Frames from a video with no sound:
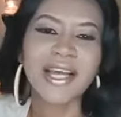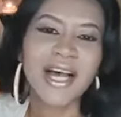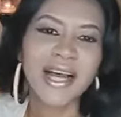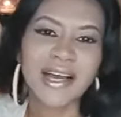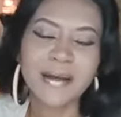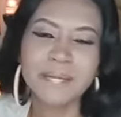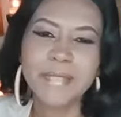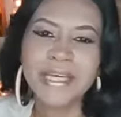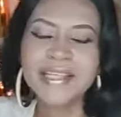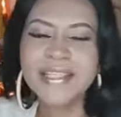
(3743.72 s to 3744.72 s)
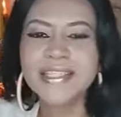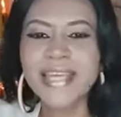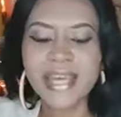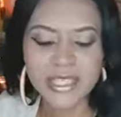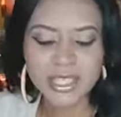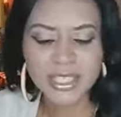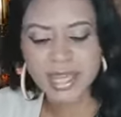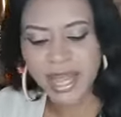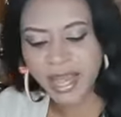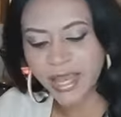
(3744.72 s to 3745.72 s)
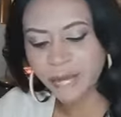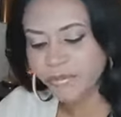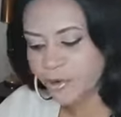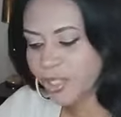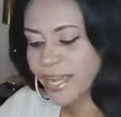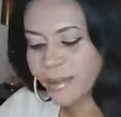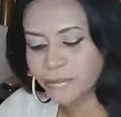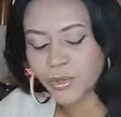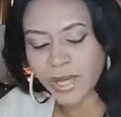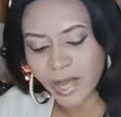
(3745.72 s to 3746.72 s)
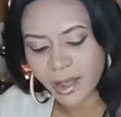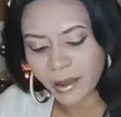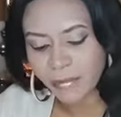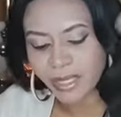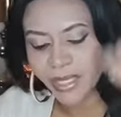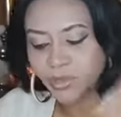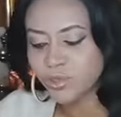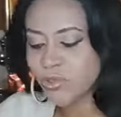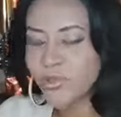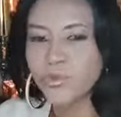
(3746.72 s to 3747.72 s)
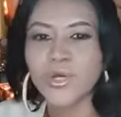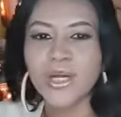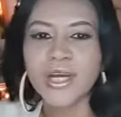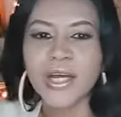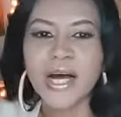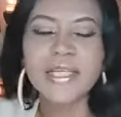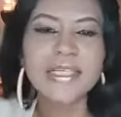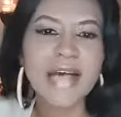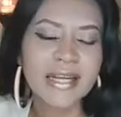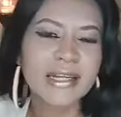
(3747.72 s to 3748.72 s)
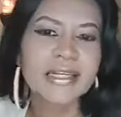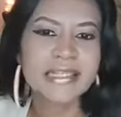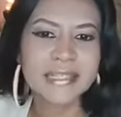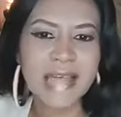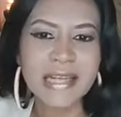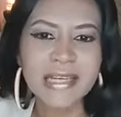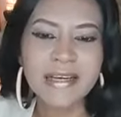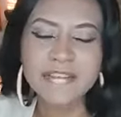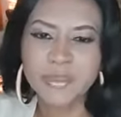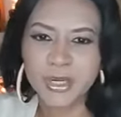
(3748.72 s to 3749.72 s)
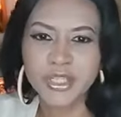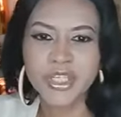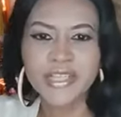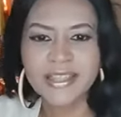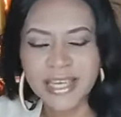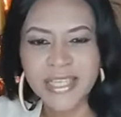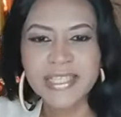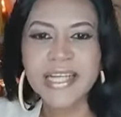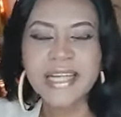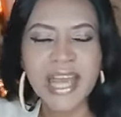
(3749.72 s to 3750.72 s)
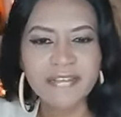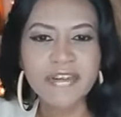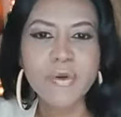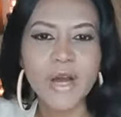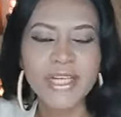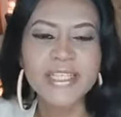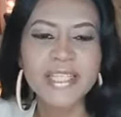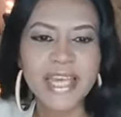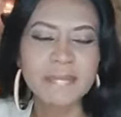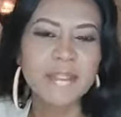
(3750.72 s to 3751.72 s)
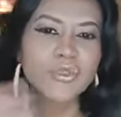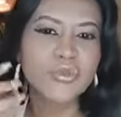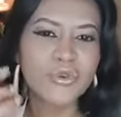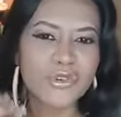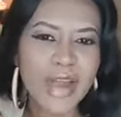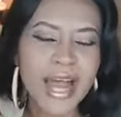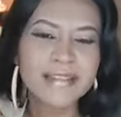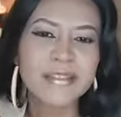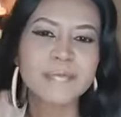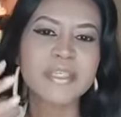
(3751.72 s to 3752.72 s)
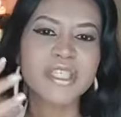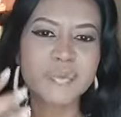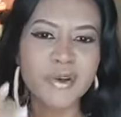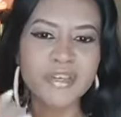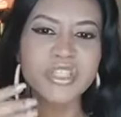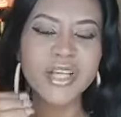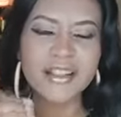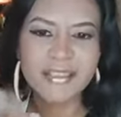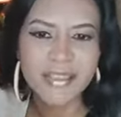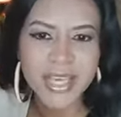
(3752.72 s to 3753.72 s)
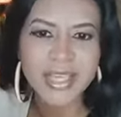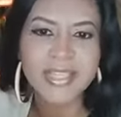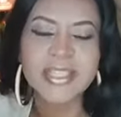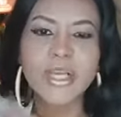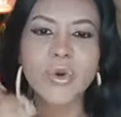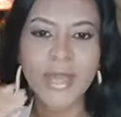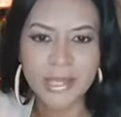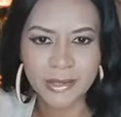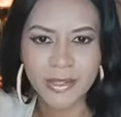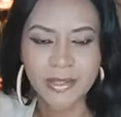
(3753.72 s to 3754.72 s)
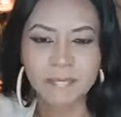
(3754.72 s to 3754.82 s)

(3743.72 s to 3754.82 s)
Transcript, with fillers: um, because it takes time for them to come into an understanding of spiritual things. Not everyone is able to grasp spiritual things quickly.